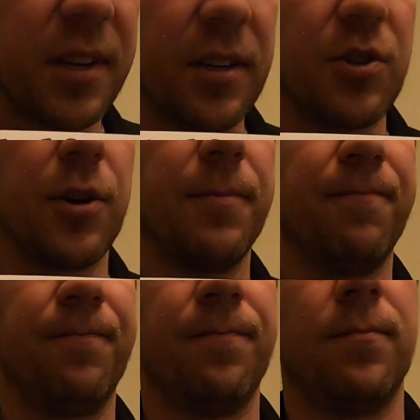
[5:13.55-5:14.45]
signature.
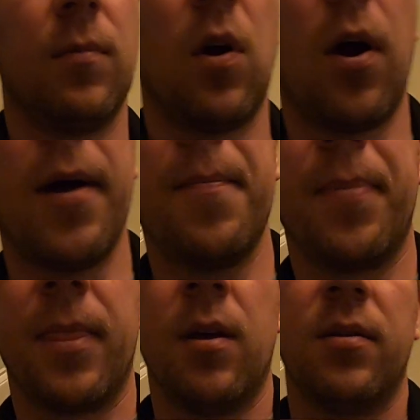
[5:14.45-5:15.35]
All right.
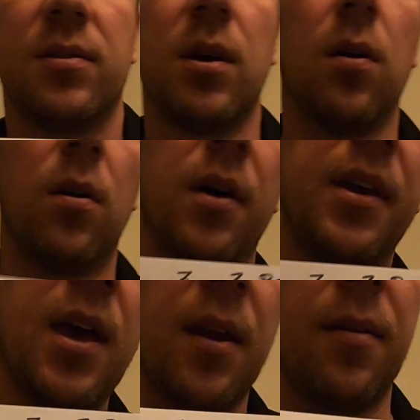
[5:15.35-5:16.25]
So
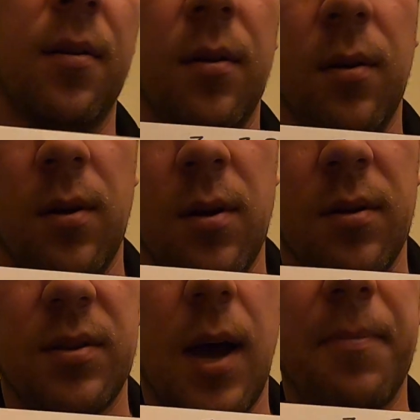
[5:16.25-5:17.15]
again,
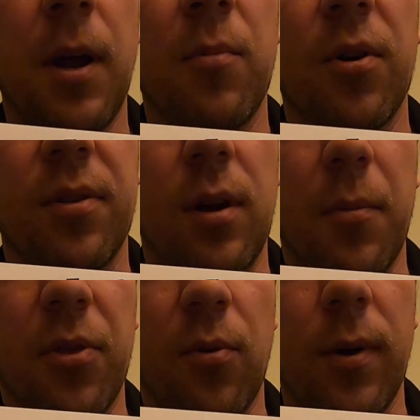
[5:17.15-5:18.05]
top number at the
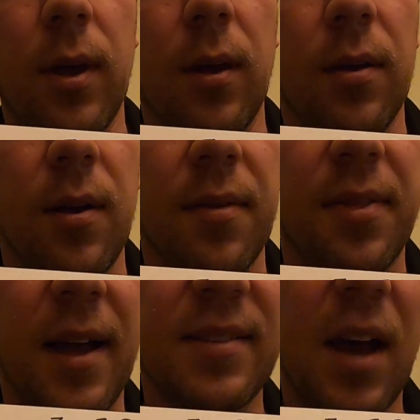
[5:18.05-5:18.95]
number 3.
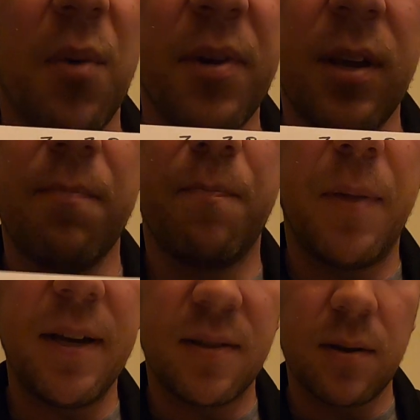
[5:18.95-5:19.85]
That's how many
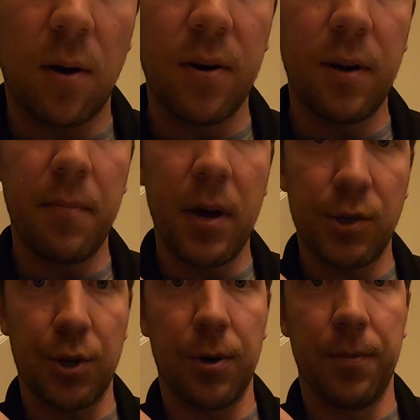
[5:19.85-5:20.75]
beats are in a
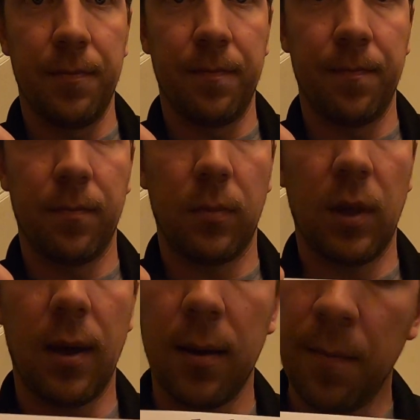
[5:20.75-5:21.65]
measure.
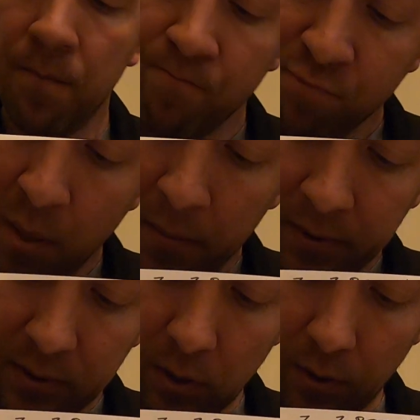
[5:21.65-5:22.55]
Okay.
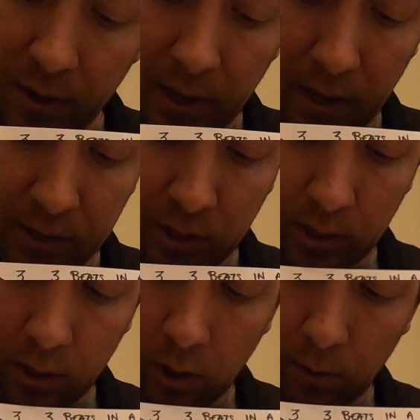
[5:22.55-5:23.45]
So each
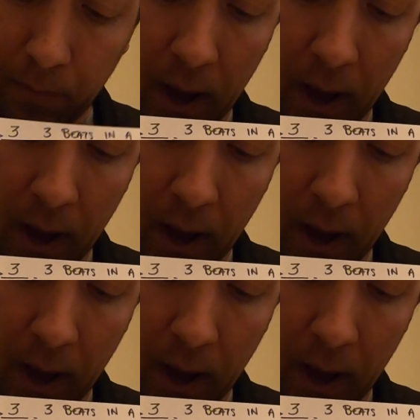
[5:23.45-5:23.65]
little